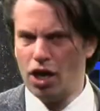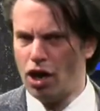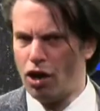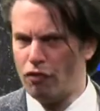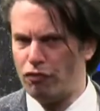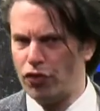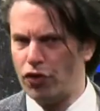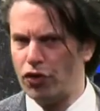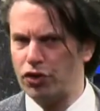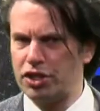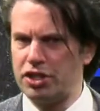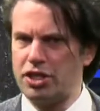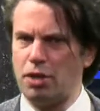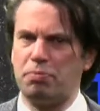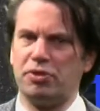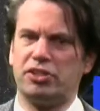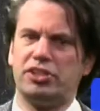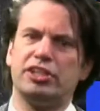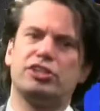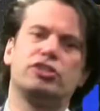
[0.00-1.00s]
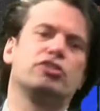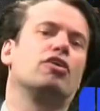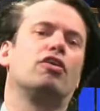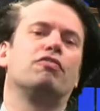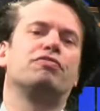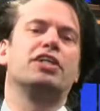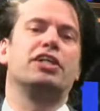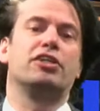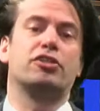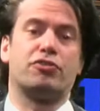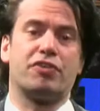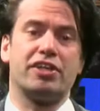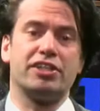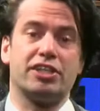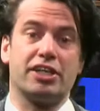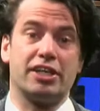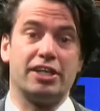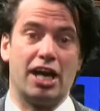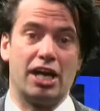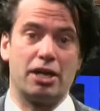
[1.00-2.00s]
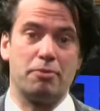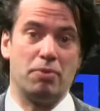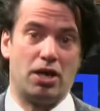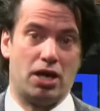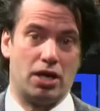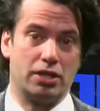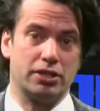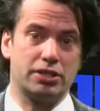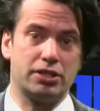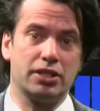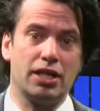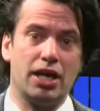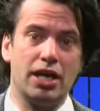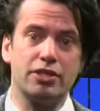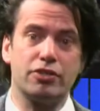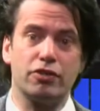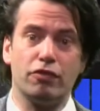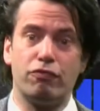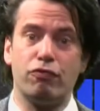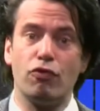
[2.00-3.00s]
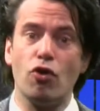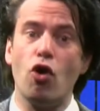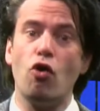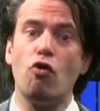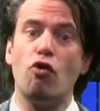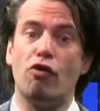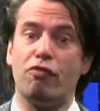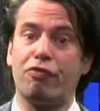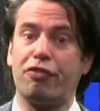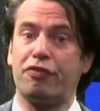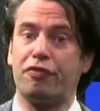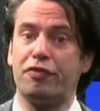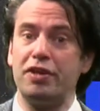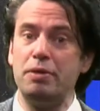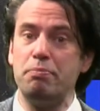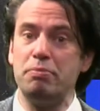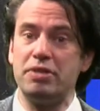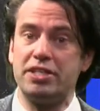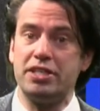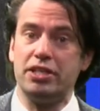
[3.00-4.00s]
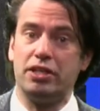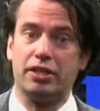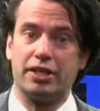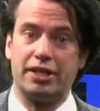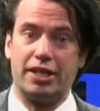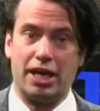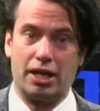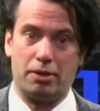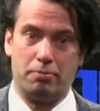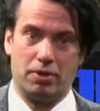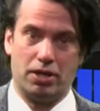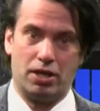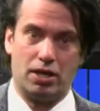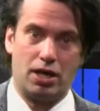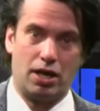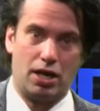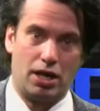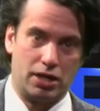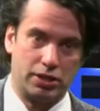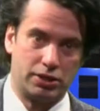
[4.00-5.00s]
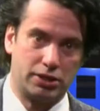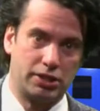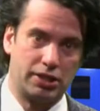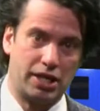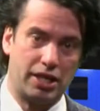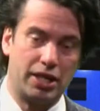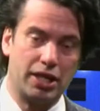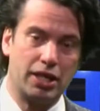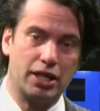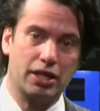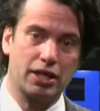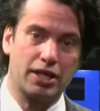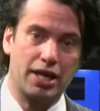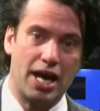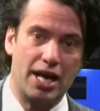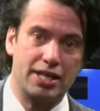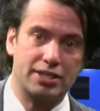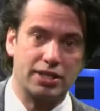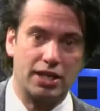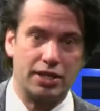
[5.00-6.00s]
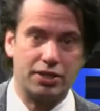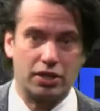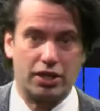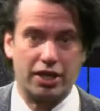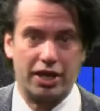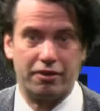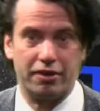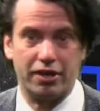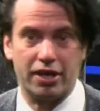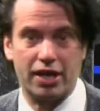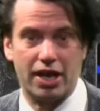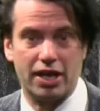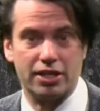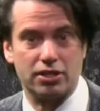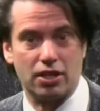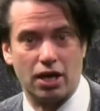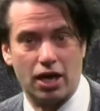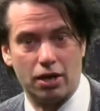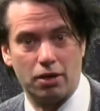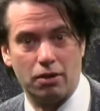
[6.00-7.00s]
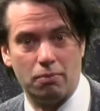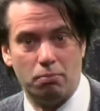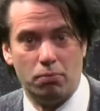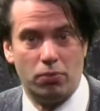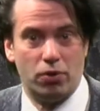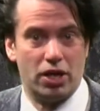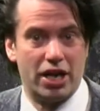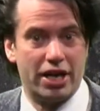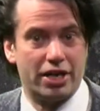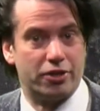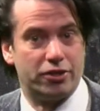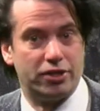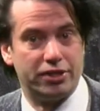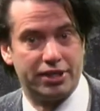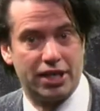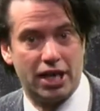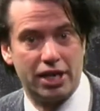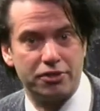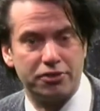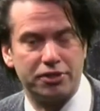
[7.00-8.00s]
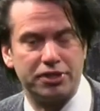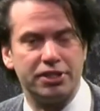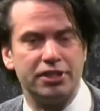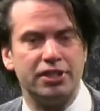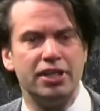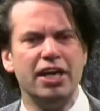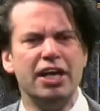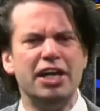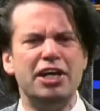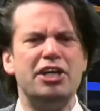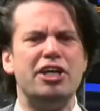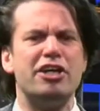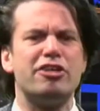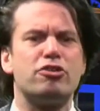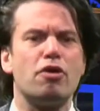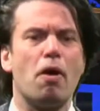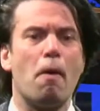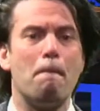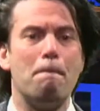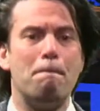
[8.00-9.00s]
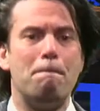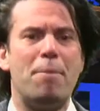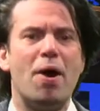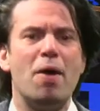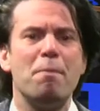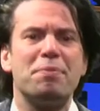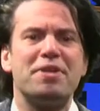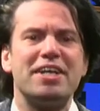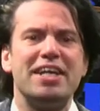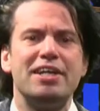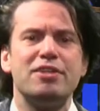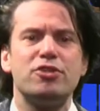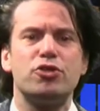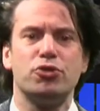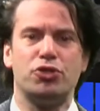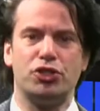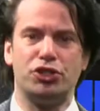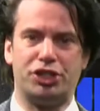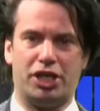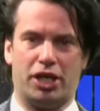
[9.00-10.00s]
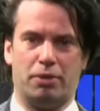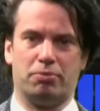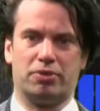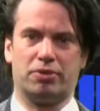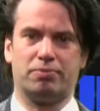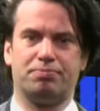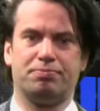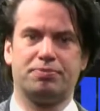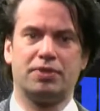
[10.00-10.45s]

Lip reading: For the deposition of the intrinsic gallium arsenide, a flow of 3-methyl gallium arsenic gas and a carrier gas like molecular nitrogen is pumped into the chamber.